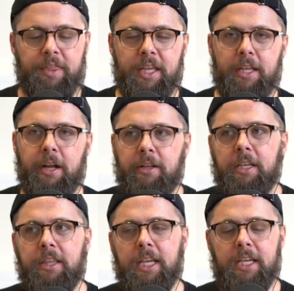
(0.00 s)
the only
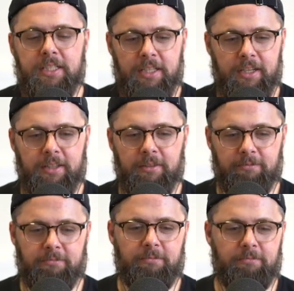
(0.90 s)
thing is like
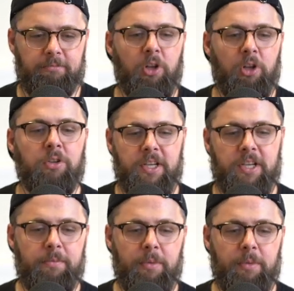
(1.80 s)
long
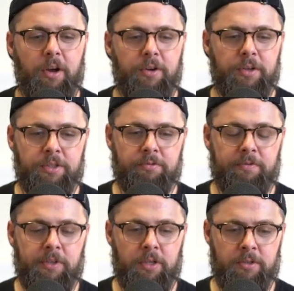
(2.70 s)
term owners
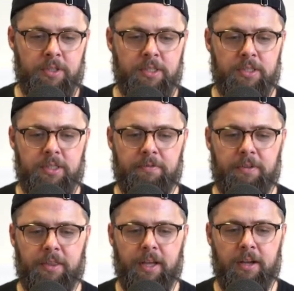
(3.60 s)
reviews and stuff like
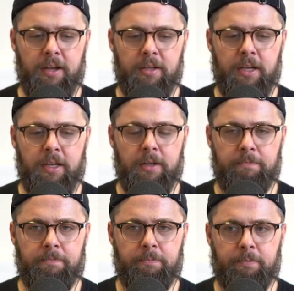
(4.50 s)
that. Um, yeah.
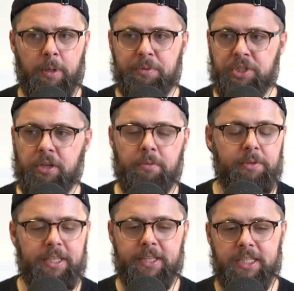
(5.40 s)
But presumably,
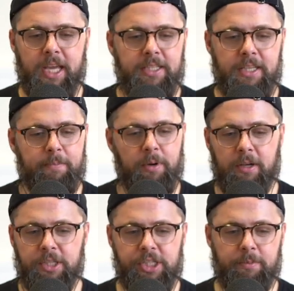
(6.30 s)
this KTM
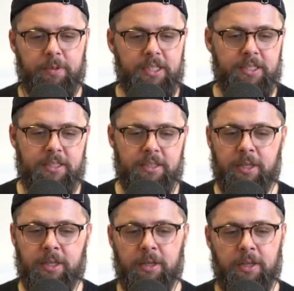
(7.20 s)
partnership is only
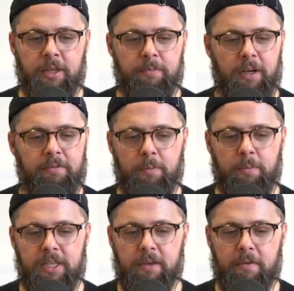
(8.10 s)
going to have a
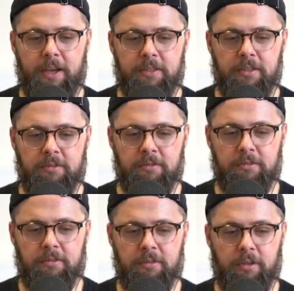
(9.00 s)
positive effect
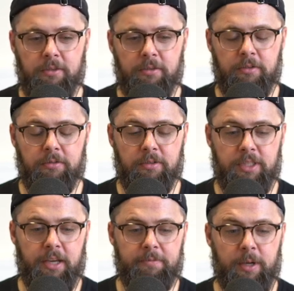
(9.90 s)
on on
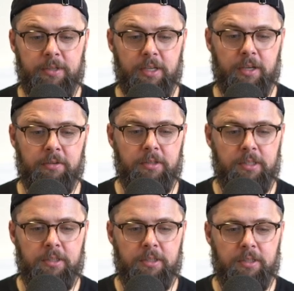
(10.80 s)
CF Moto.
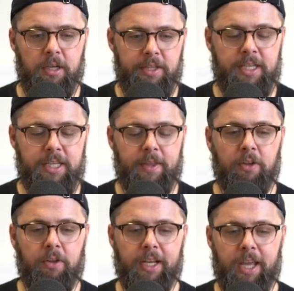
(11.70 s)
Uh, they said they've
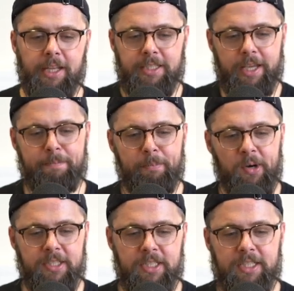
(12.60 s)
got their KTM
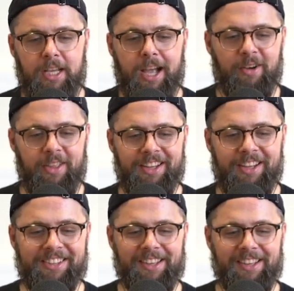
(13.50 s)
bods out there,
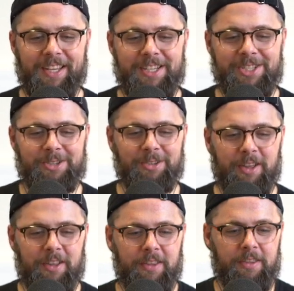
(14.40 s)
like making sure
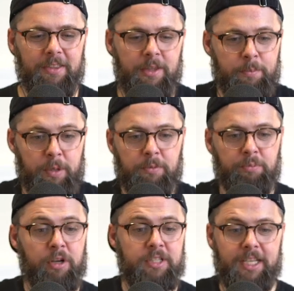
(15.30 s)
that the build
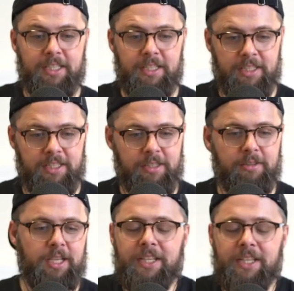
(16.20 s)
processes.
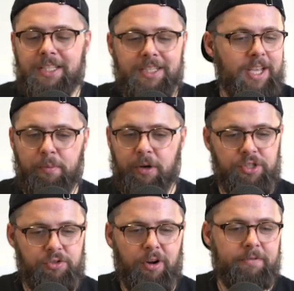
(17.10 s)
This is the same
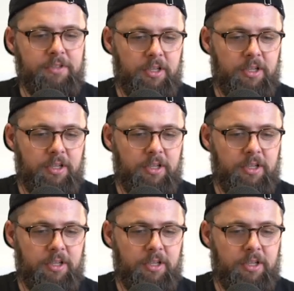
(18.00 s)
approach Triumph took, you